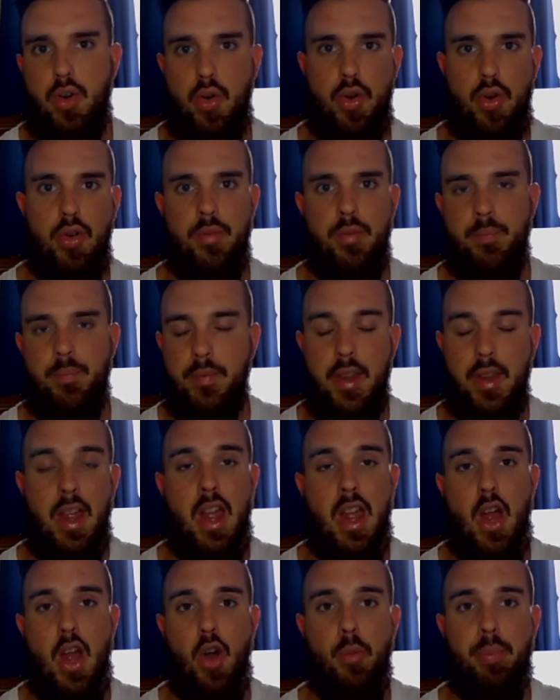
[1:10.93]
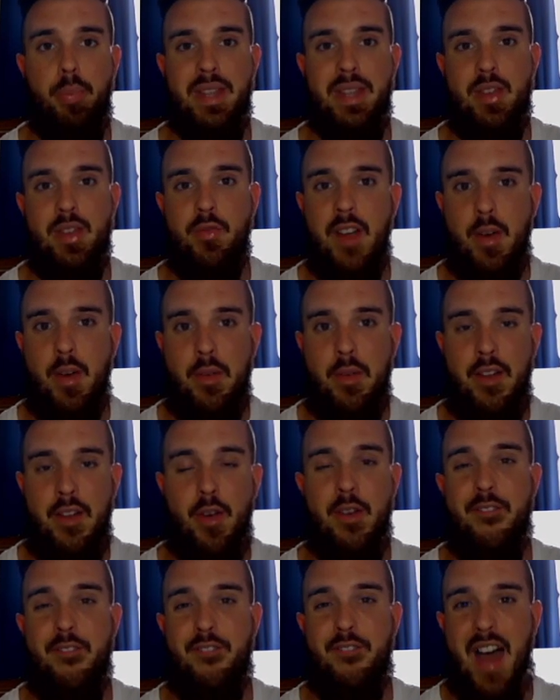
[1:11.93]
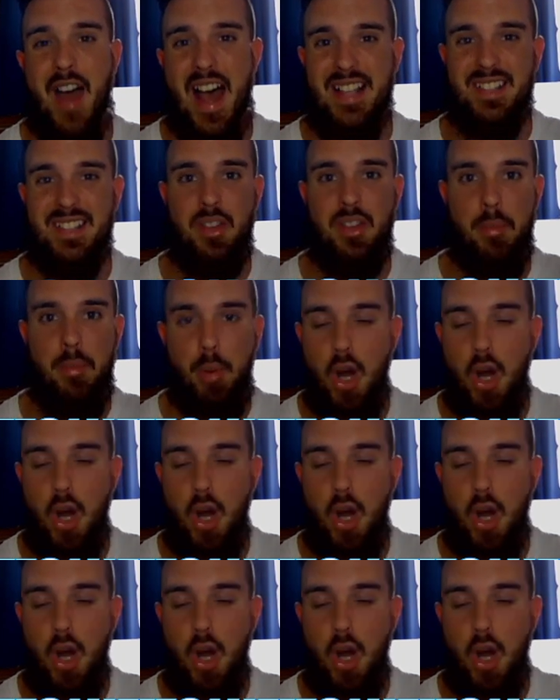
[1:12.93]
or it'll be very, very fast, the